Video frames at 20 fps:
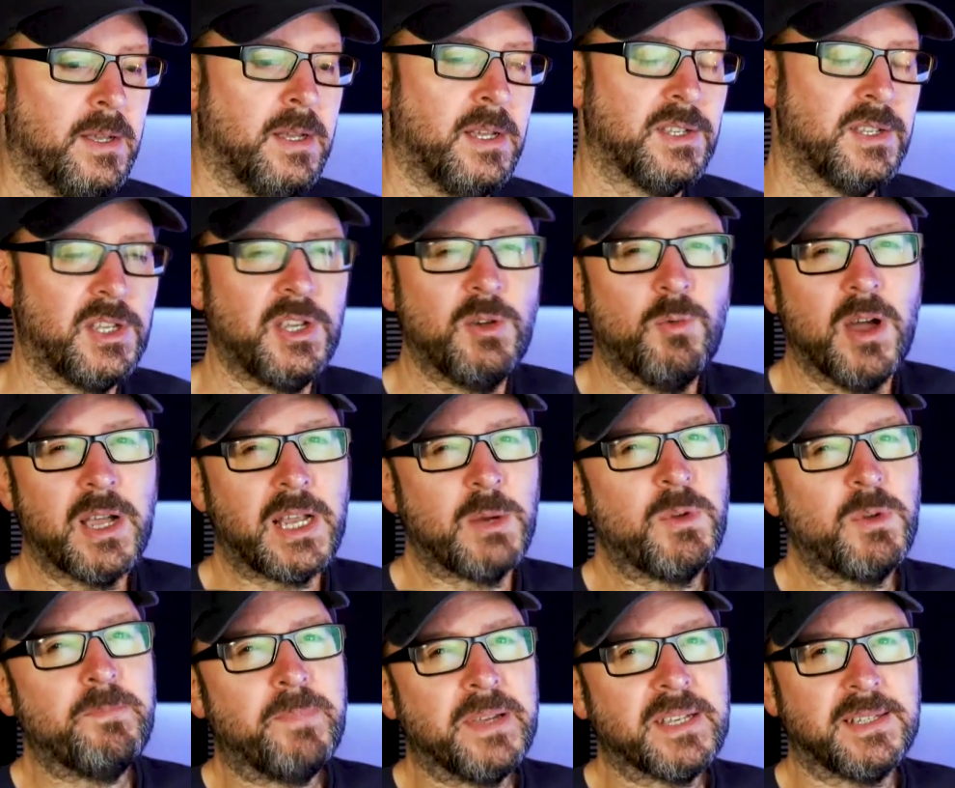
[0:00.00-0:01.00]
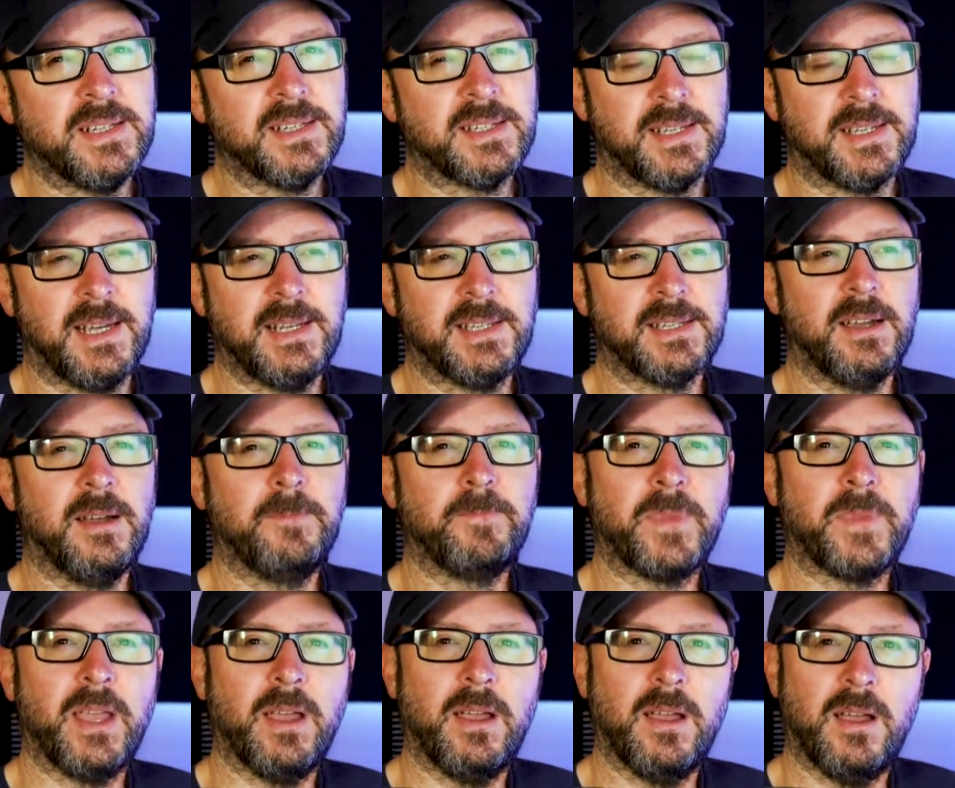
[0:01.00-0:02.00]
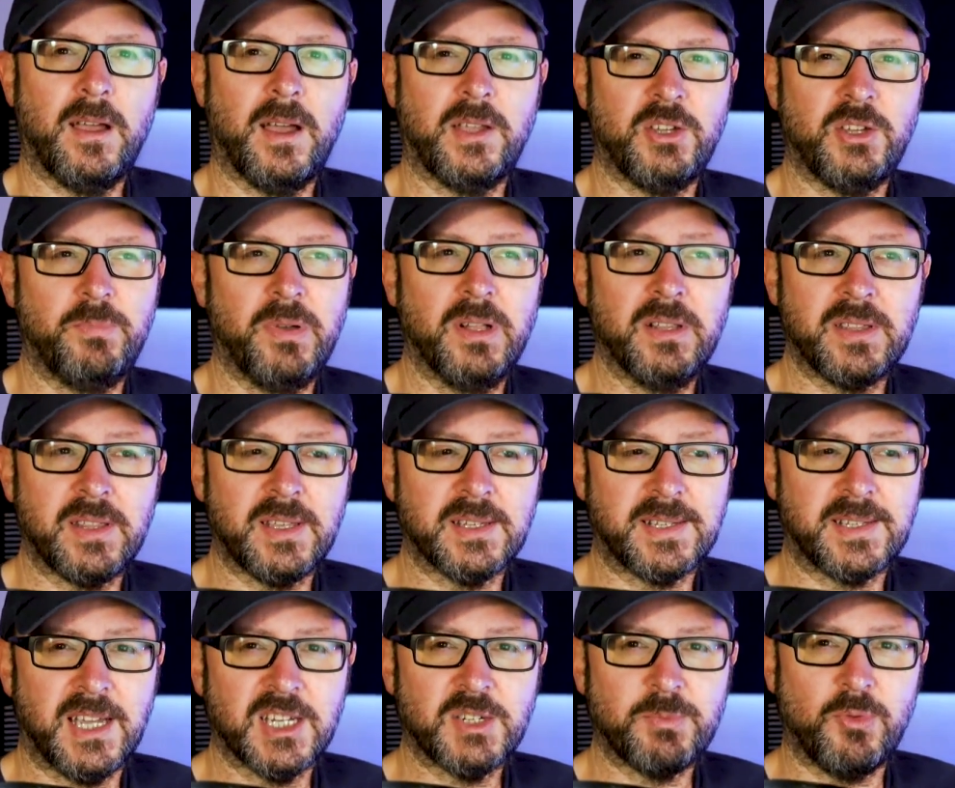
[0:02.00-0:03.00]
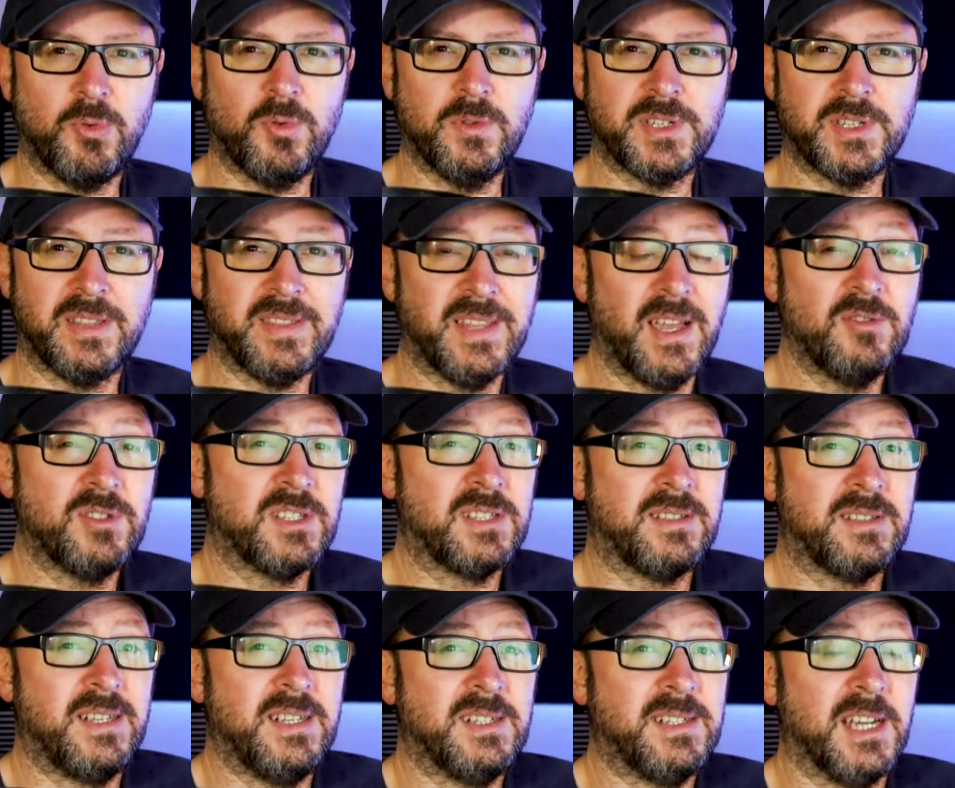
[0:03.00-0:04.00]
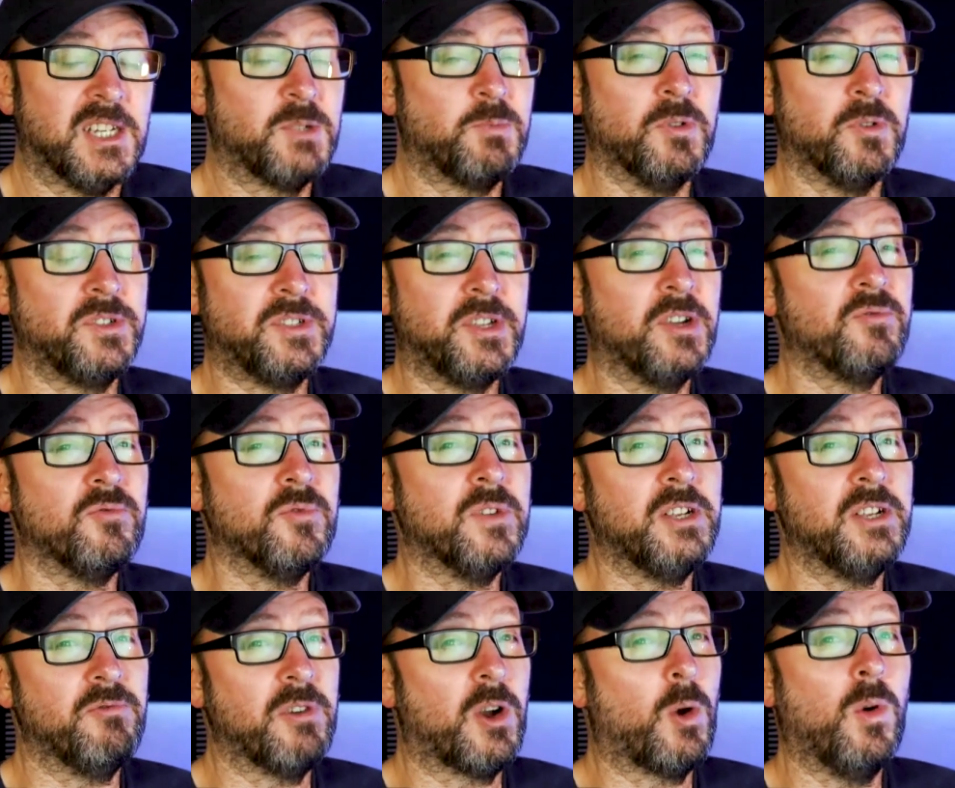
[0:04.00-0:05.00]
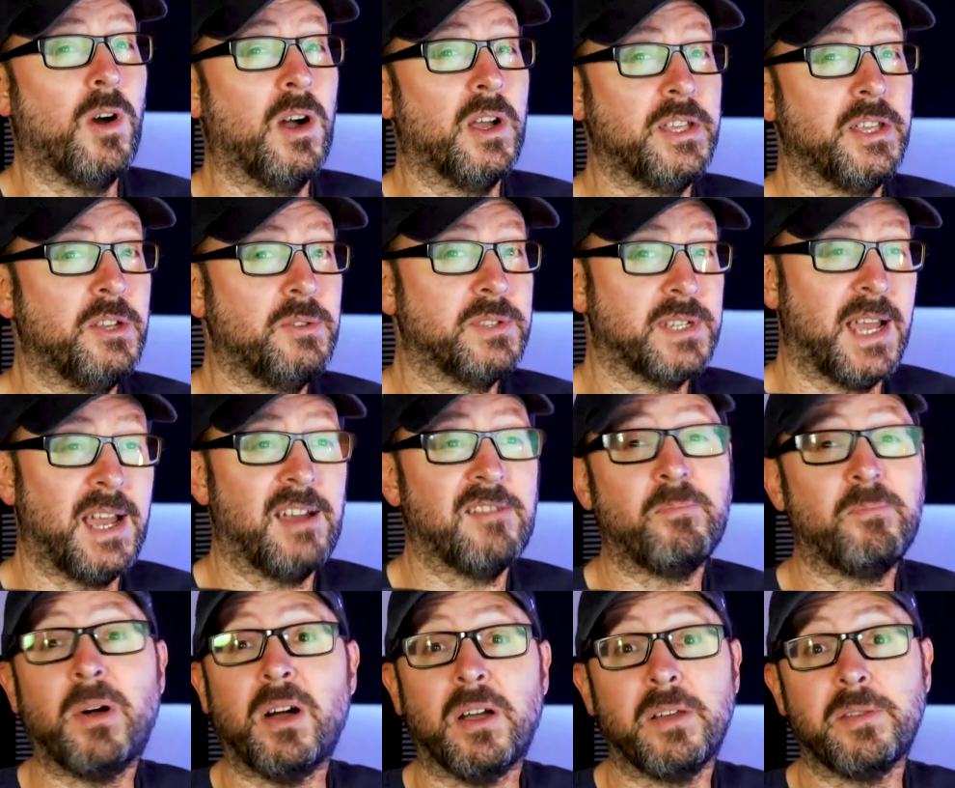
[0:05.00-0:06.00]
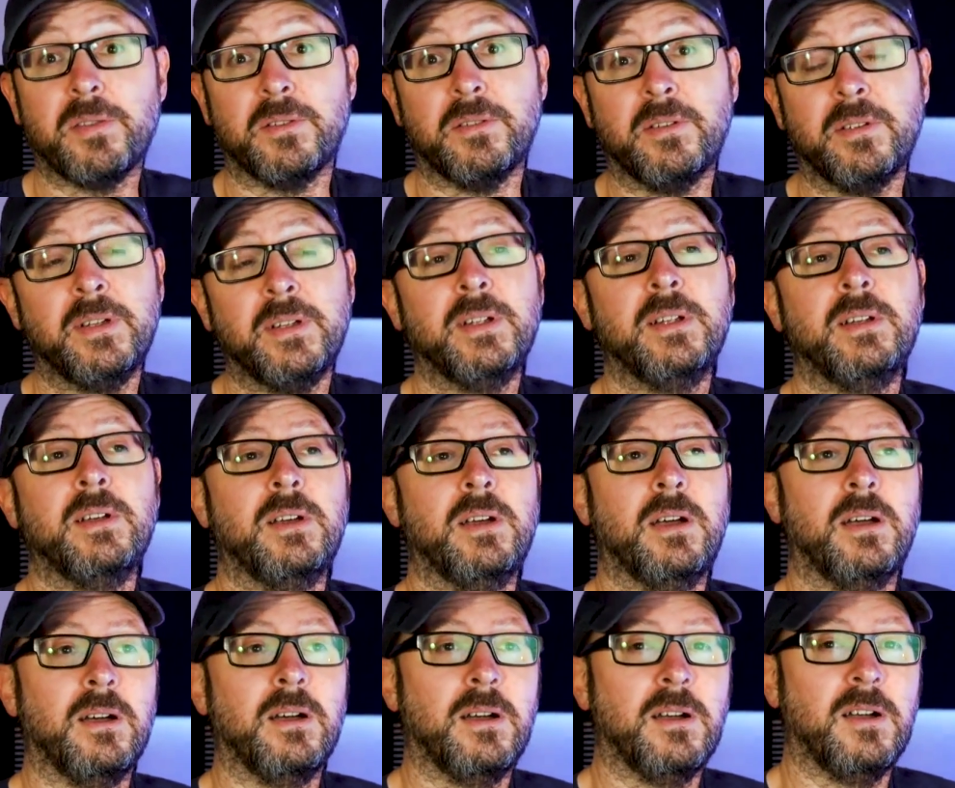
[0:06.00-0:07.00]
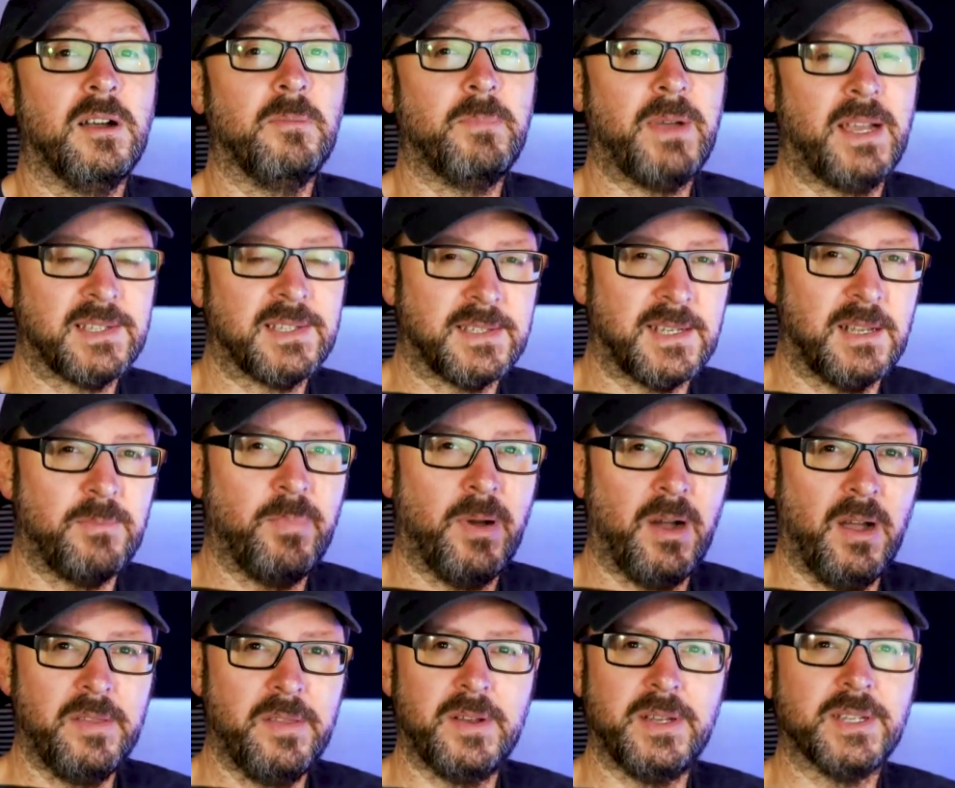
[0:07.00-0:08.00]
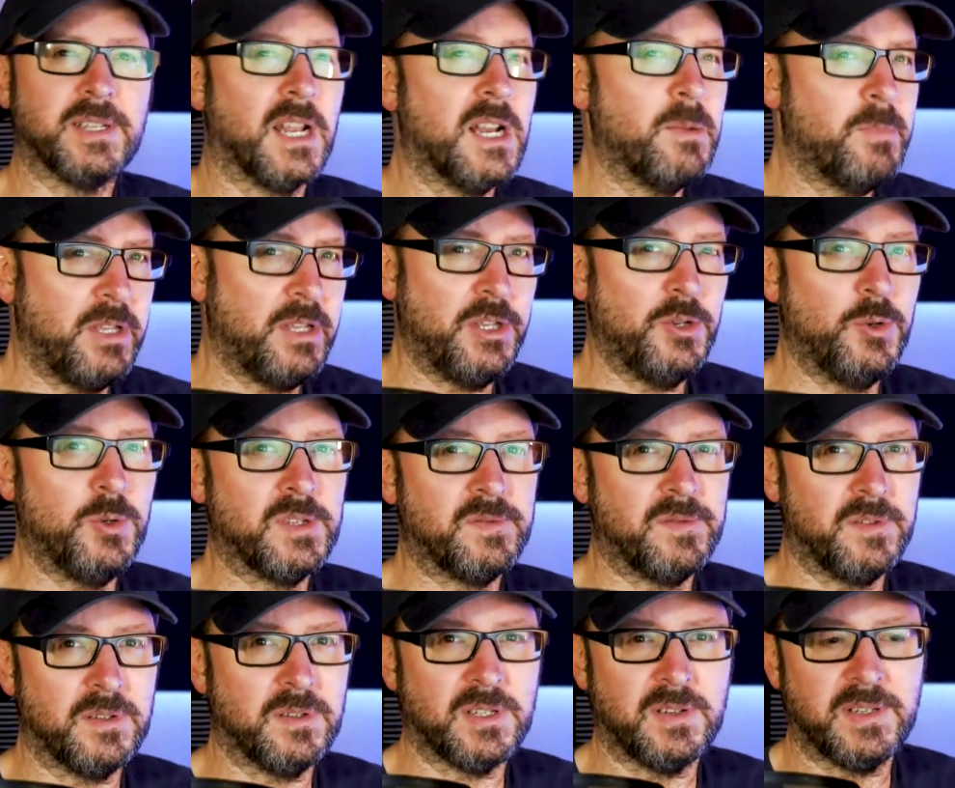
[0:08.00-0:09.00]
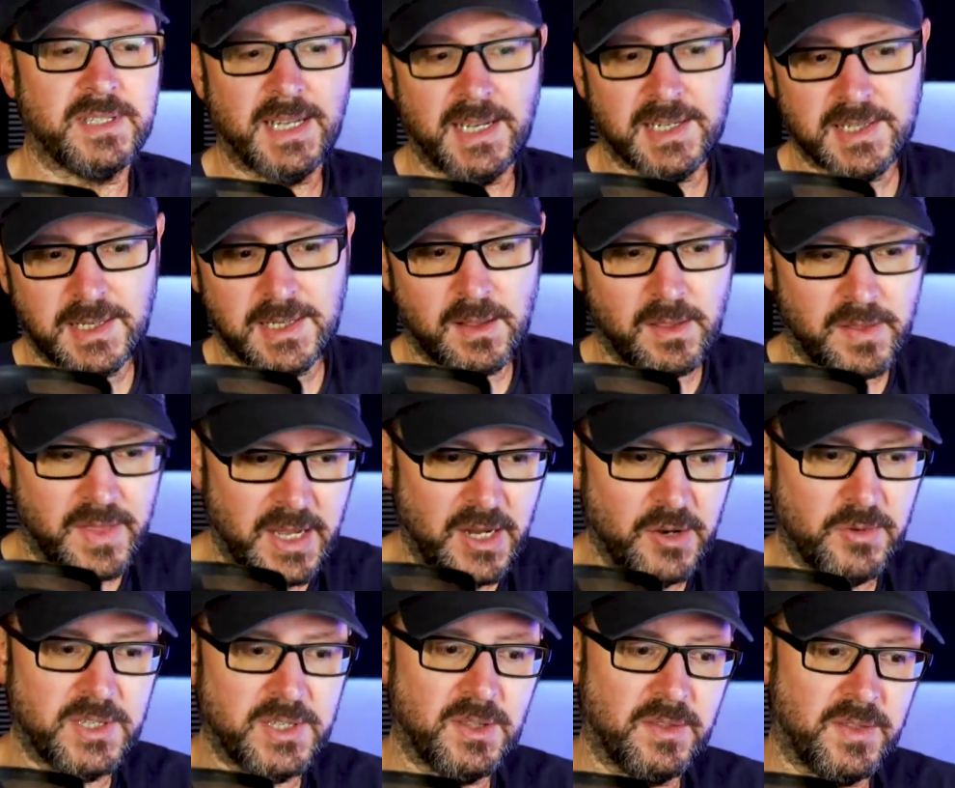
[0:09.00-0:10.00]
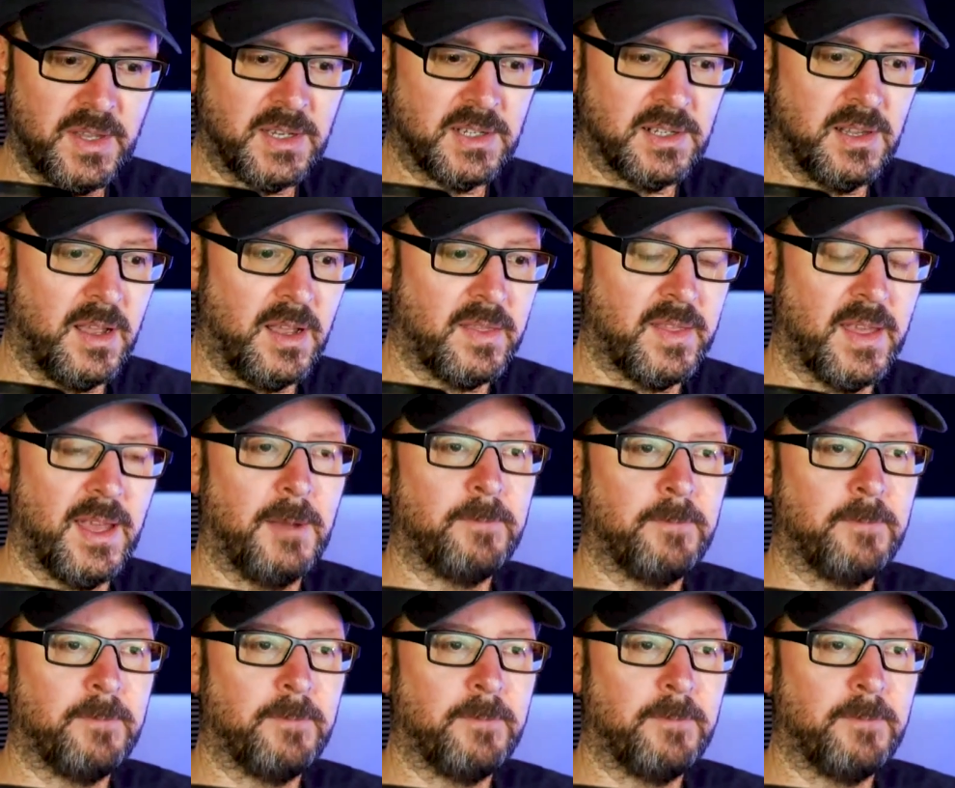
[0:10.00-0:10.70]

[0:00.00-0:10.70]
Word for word: So you're working with business data, uh, and you're building these dashboards, and those these dashboards don't really require you to have Python. Um, as I said, Python is going to be used for sort of testing theories and things like that.